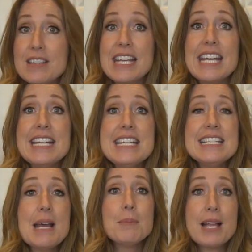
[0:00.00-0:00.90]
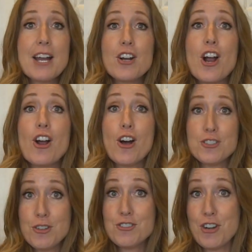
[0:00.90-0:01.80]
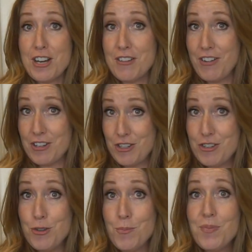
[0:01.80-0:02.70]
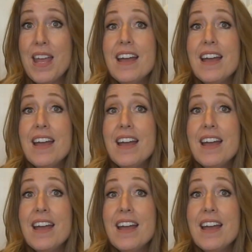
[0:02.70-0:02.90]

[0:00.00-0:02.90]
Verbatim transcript: The kidneys and bladder are also starting to function too.